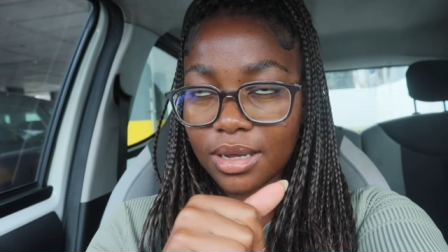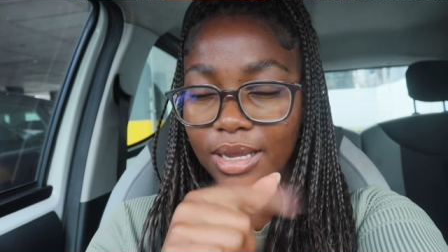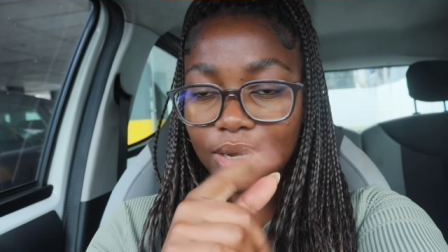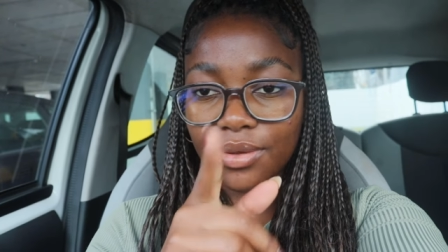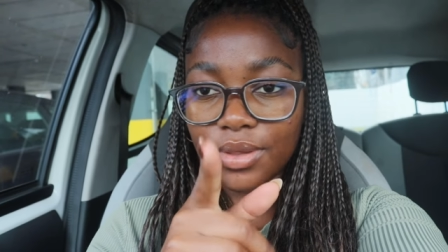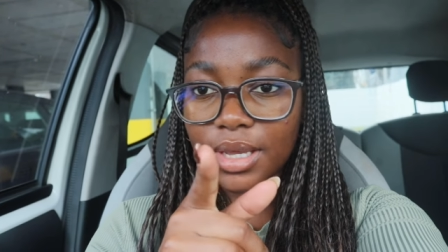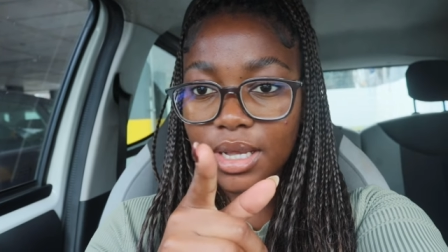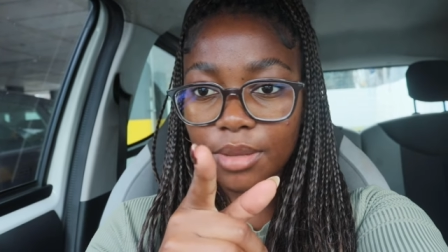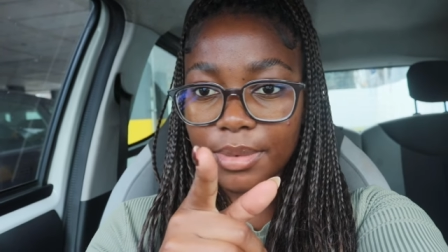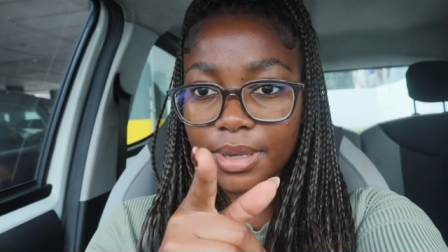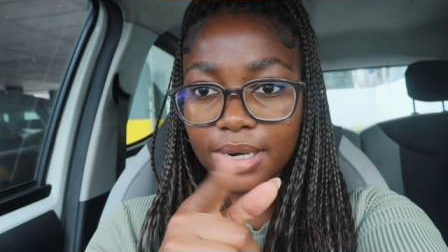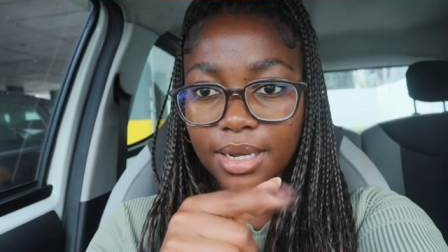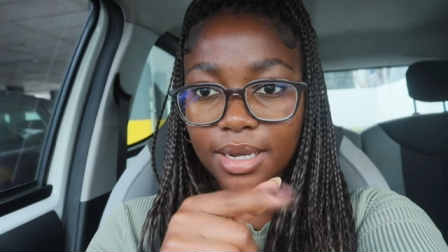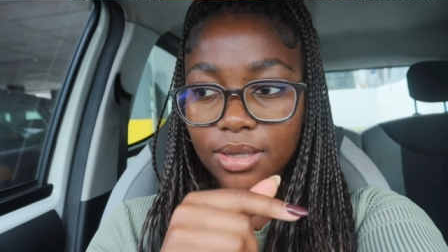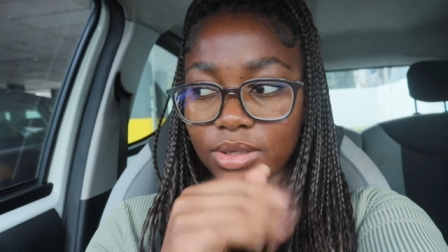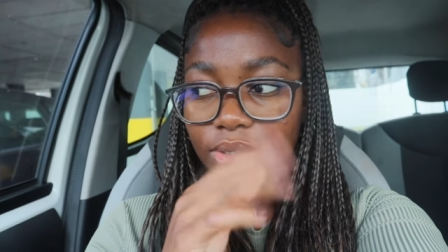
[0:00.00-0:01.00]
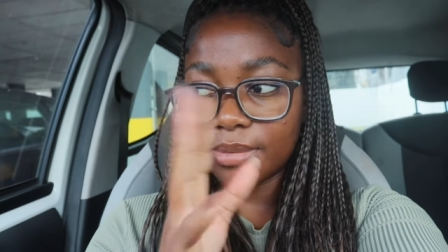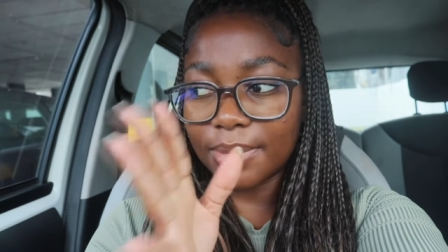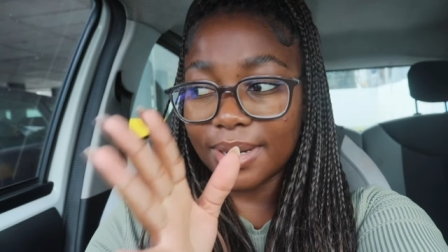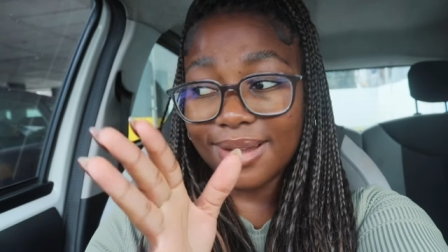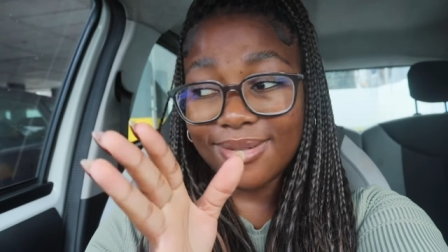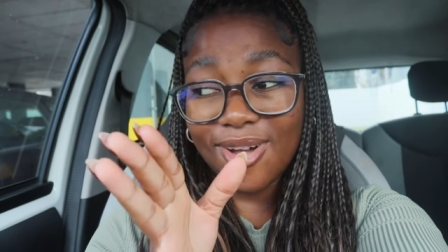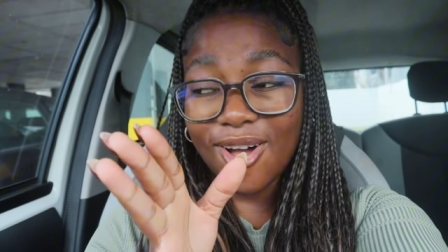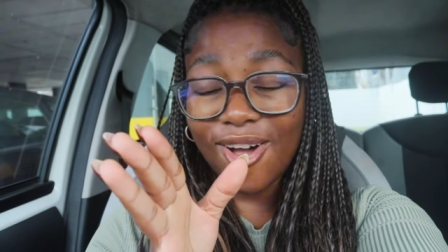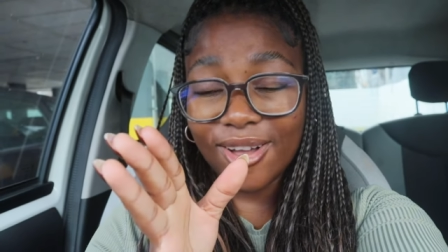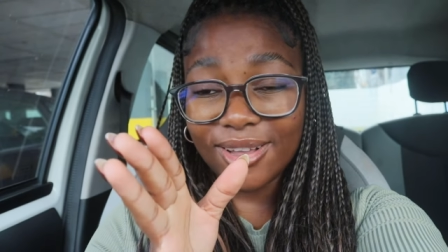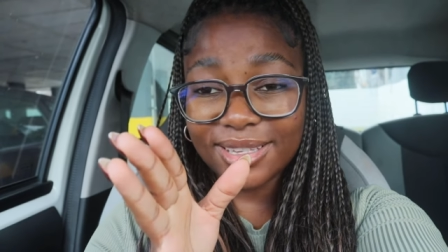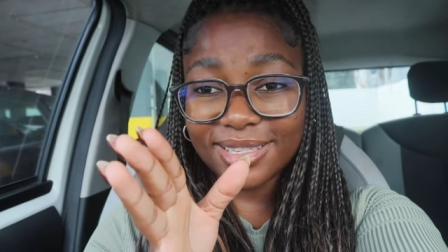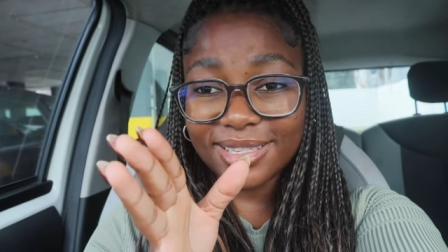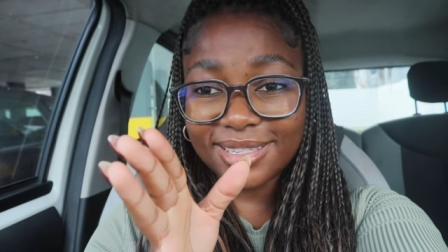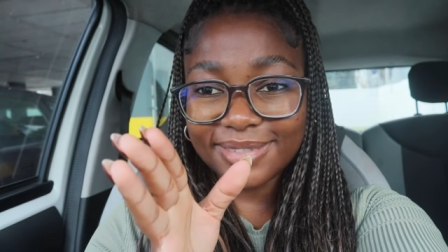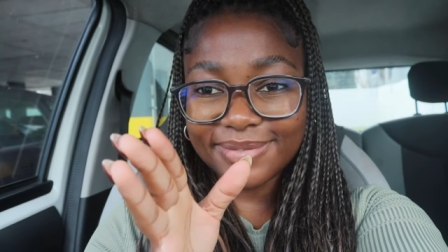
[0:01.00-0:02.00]
I don't think I'll be allowed to, but I'll
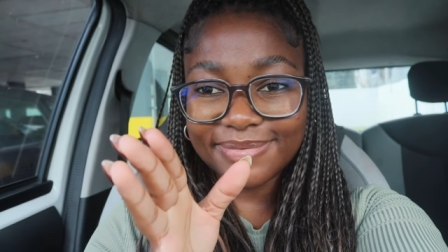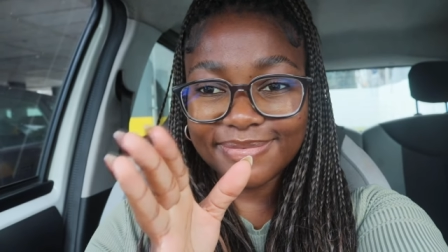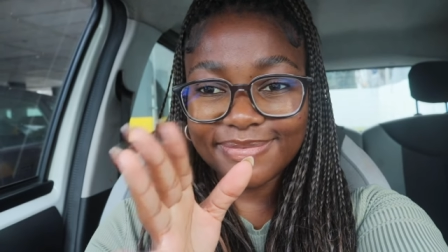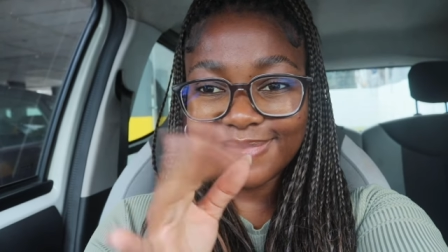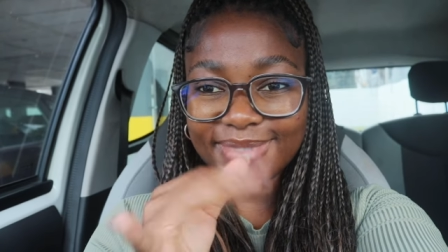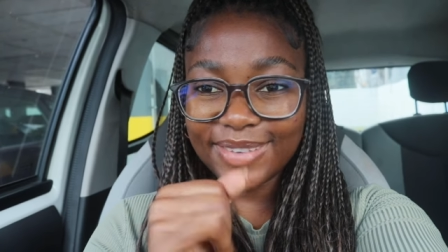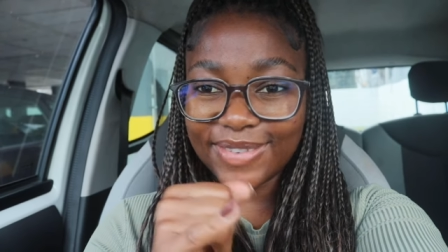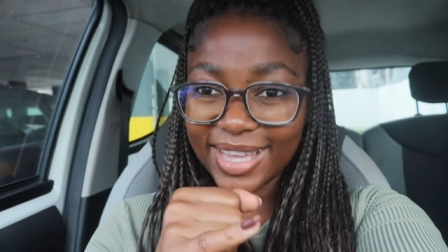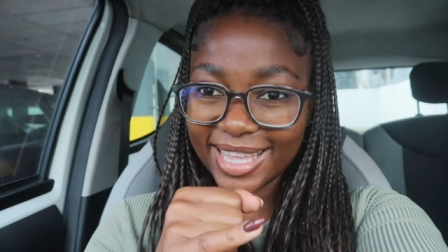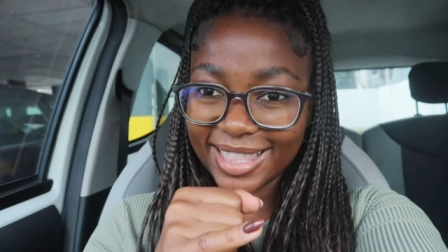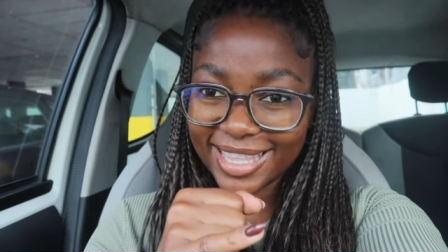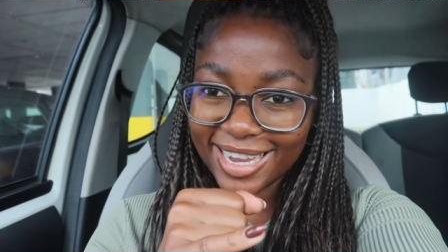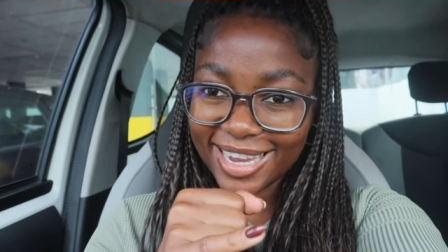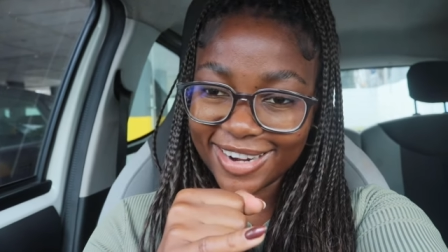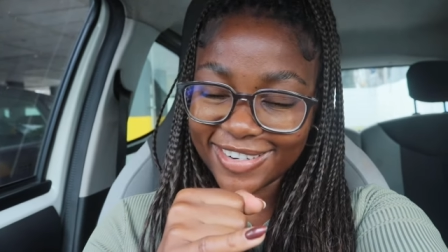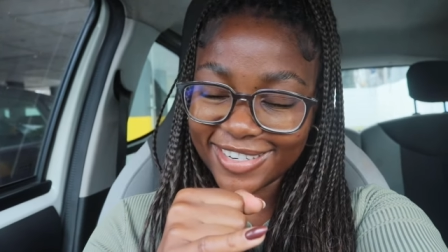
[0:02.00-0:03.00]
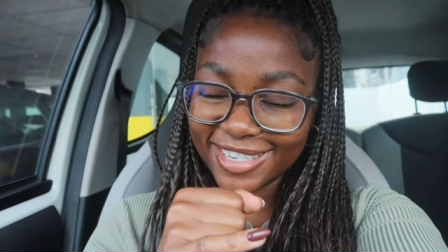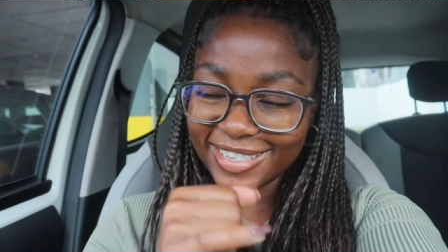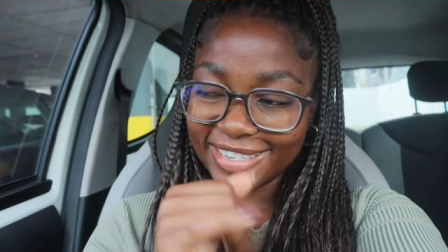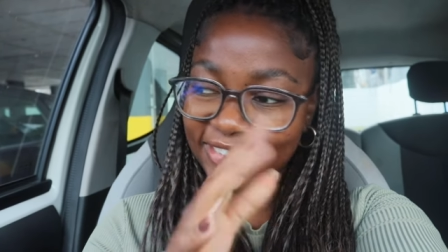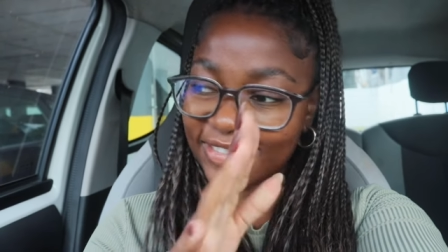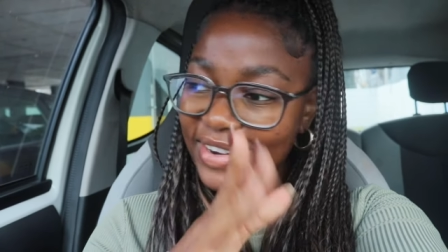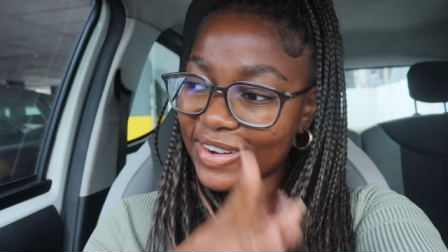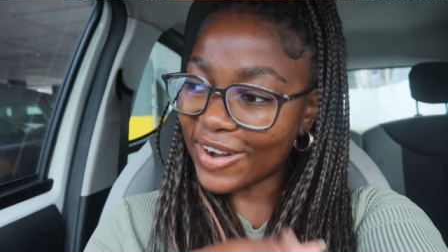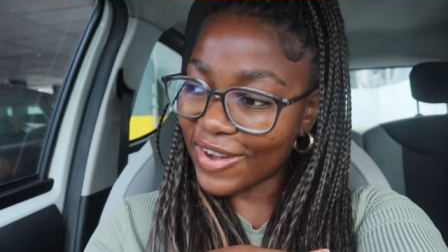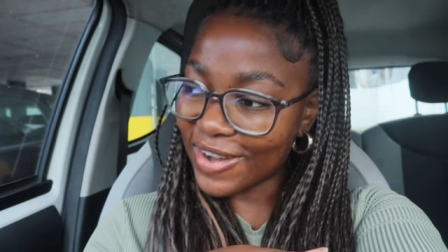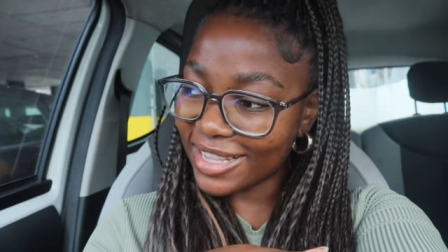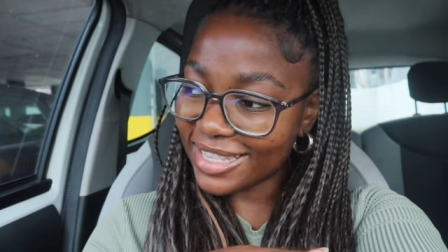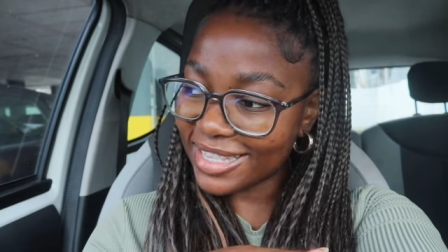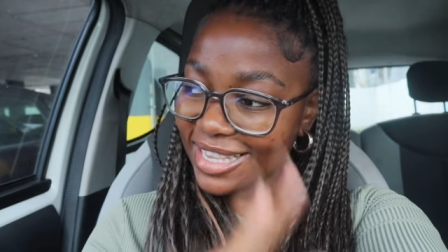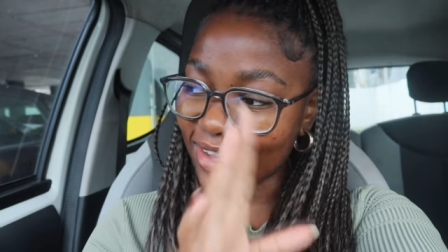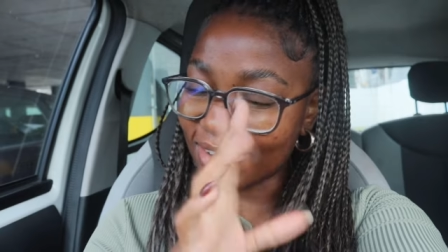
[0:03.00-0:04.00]
ask if I get the courage to. If I
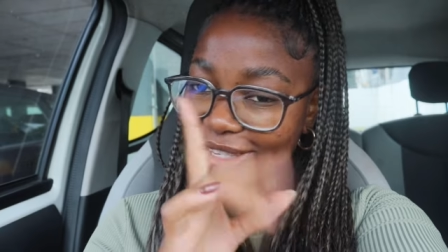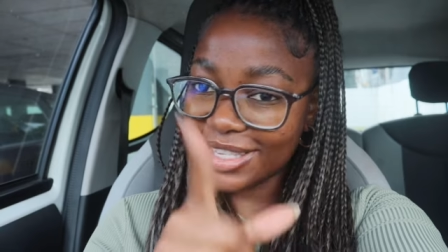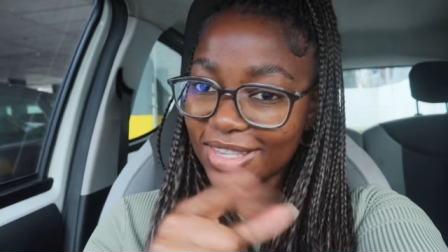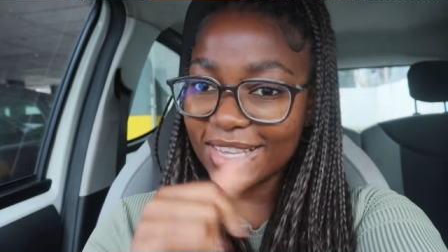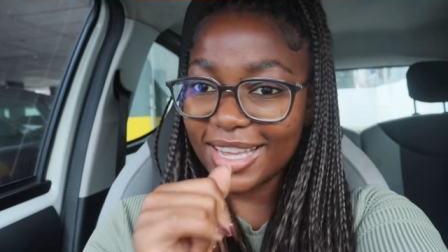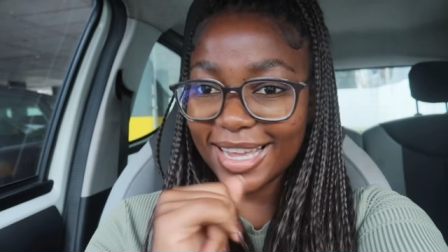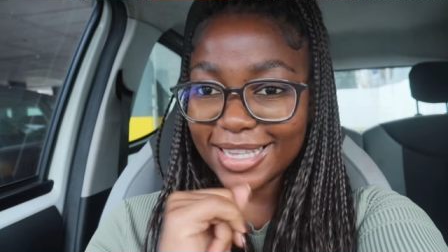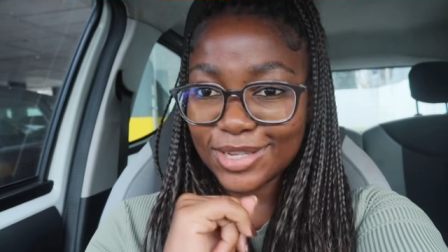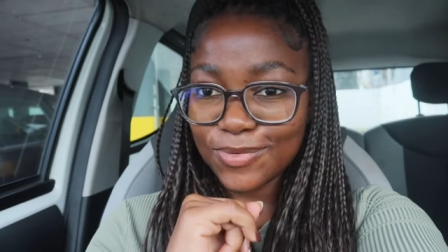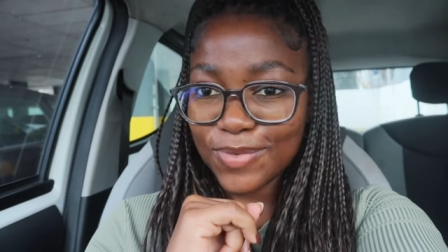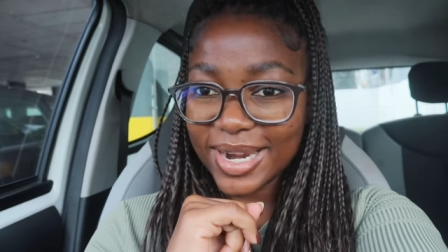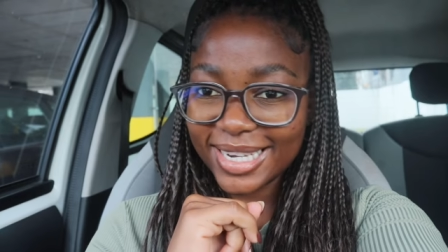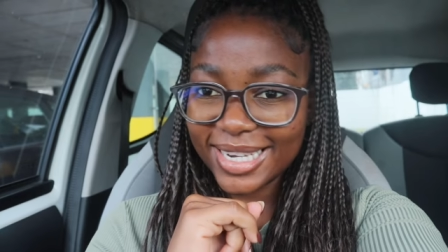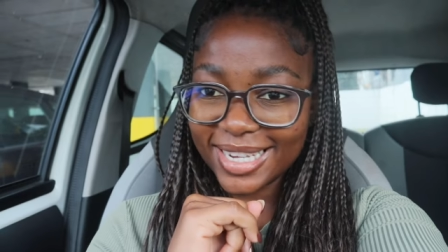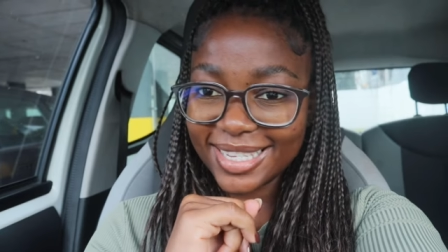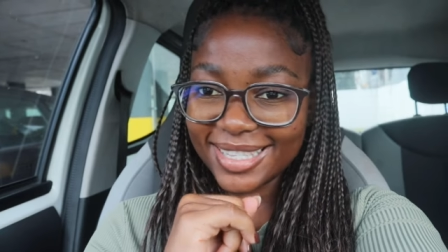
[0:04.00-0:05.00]
not, I'll see you guys at wine